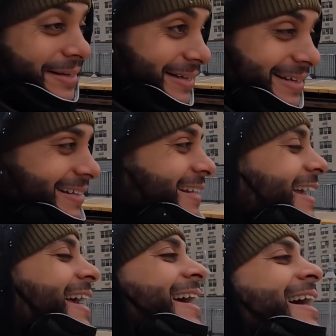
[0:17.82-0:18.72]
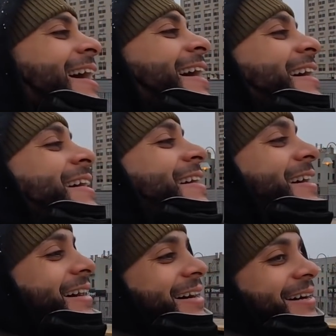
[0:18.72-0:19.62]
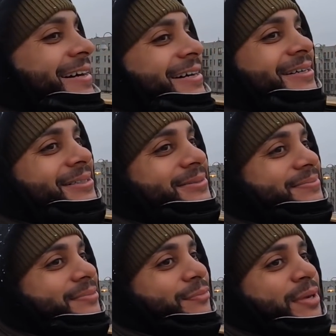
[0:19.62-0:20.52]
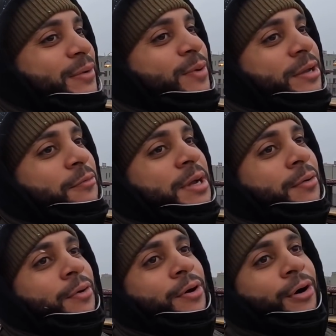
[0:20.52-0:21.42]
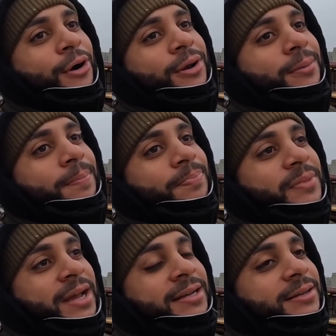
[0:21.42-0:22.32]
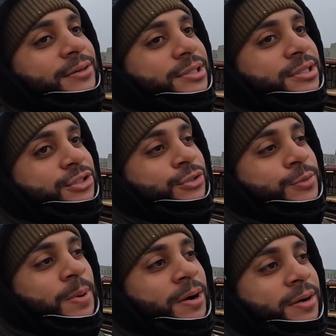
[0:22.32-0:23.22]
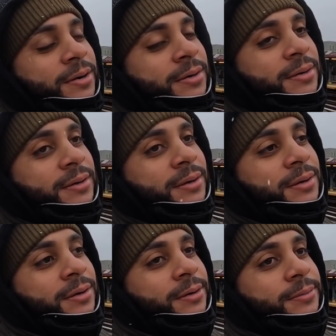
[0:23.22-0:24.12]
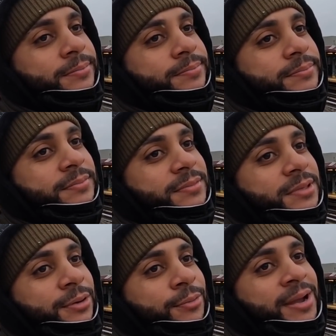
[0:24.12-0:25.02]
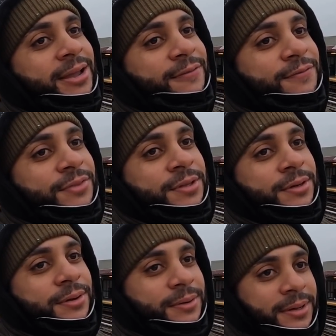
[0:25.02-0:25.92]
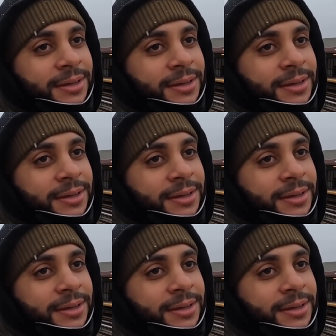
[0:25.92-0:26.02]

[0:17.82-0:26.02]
but, oh, we, we, we gonna go to Harlem. I need to go to the juice bar. Um, little Wave, you know,